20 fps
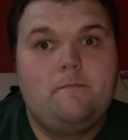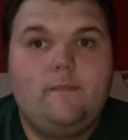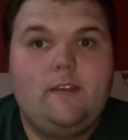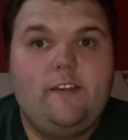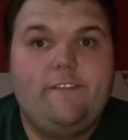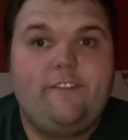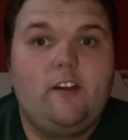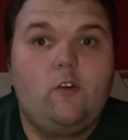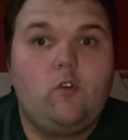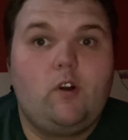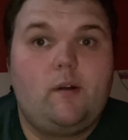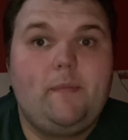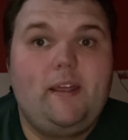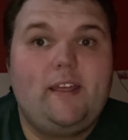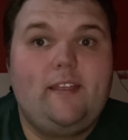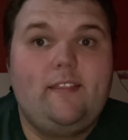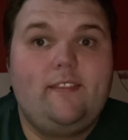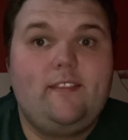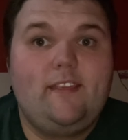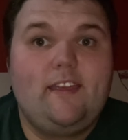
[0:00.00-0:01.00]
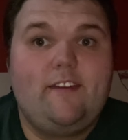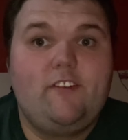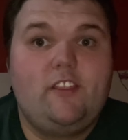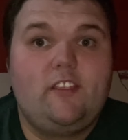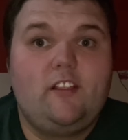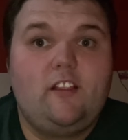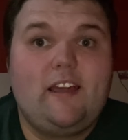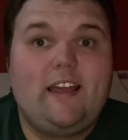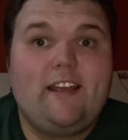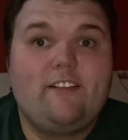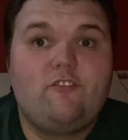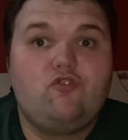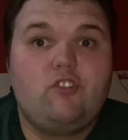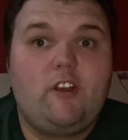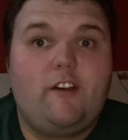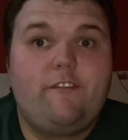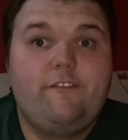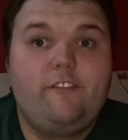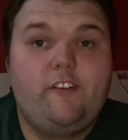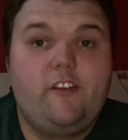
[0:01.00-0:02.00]
If it were me given the last
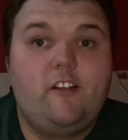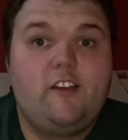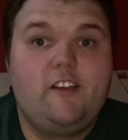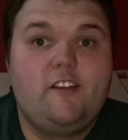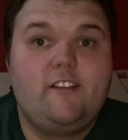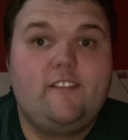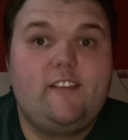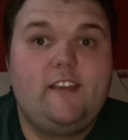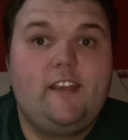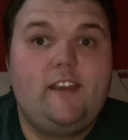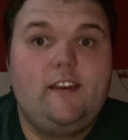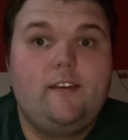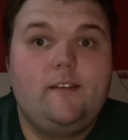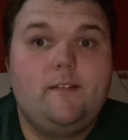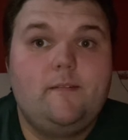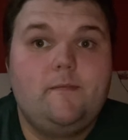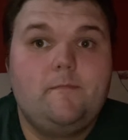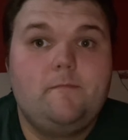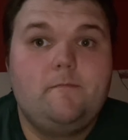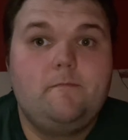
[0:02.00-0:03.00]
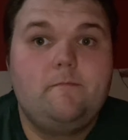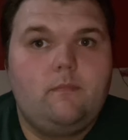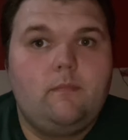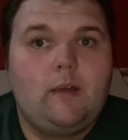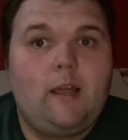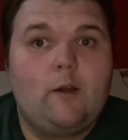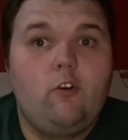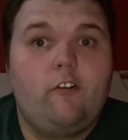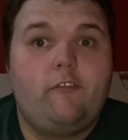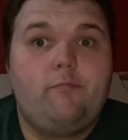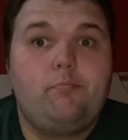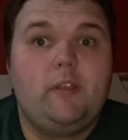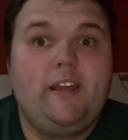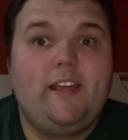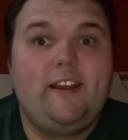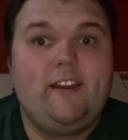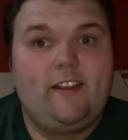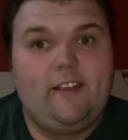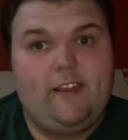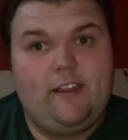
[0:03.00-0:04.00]
Truffula seed, I would
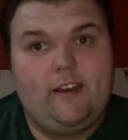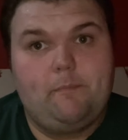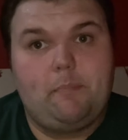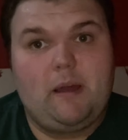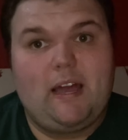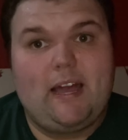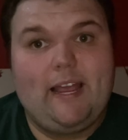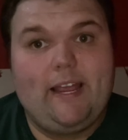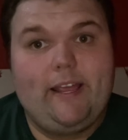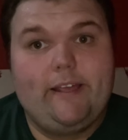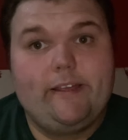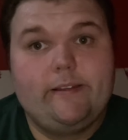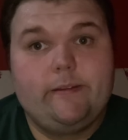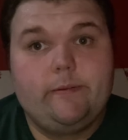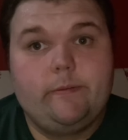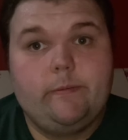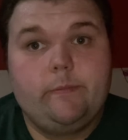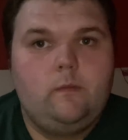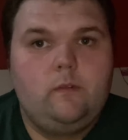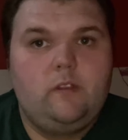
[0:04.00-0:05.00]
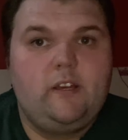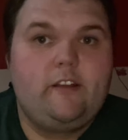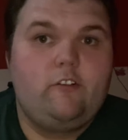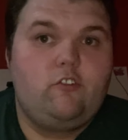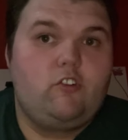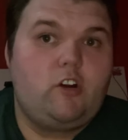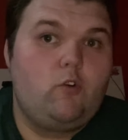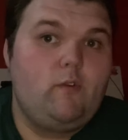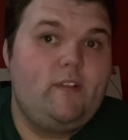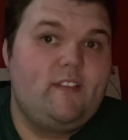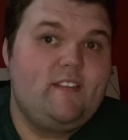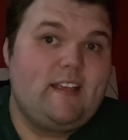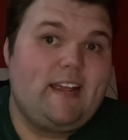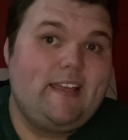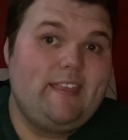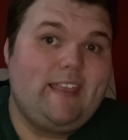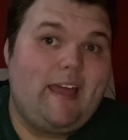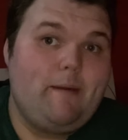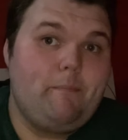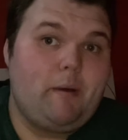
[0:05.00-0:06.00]
plant it in a pot, let it grow
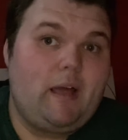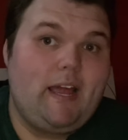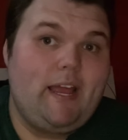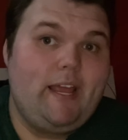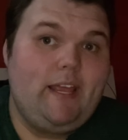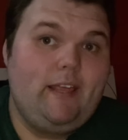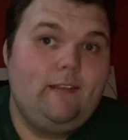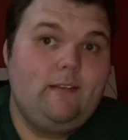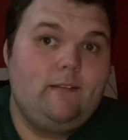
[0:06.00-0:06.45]
inside that pot,